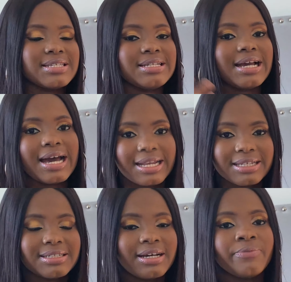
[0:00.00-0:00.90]
is in
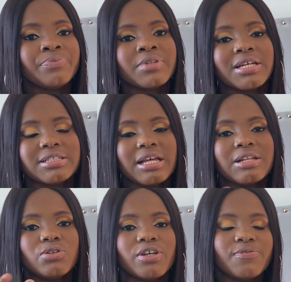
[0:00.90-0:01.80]
Canada and they're
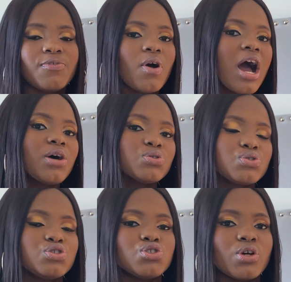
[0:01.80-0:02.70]
looking for how
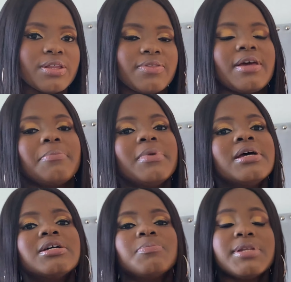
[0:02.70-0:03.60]
to join them,
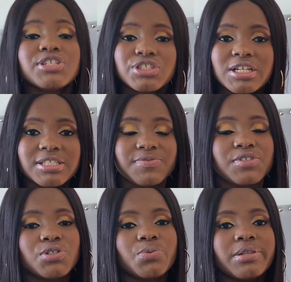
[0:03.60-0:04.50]
please share this
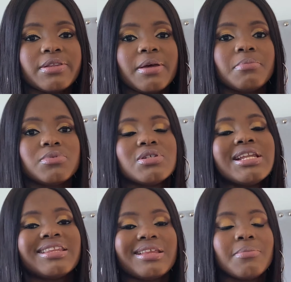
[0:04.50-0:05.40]
video with them to
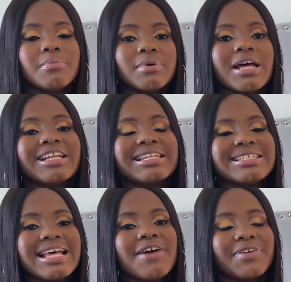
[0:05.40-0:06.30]
let them at
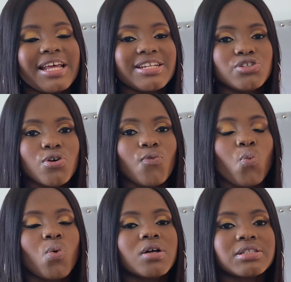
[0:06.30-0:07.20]
least have an idea of
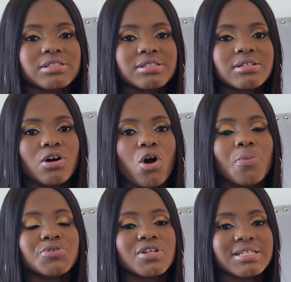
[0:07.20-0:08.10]
what
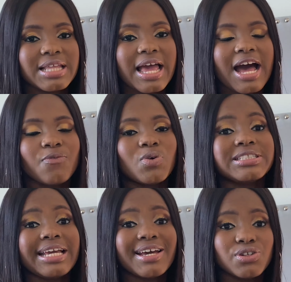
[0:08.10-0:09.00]
options they have,
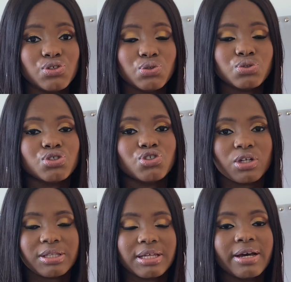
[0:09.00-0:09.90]
what they can do to
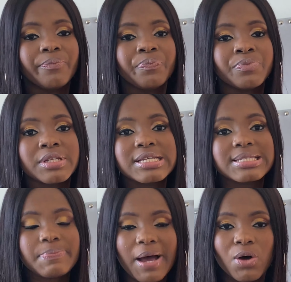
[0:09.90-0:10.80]
join their
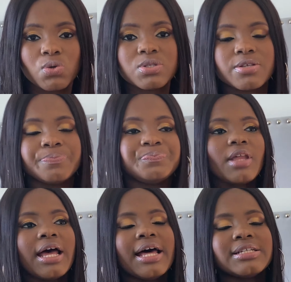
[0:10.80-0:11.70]
spouse.
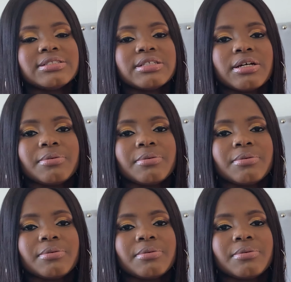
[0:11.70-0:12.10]
And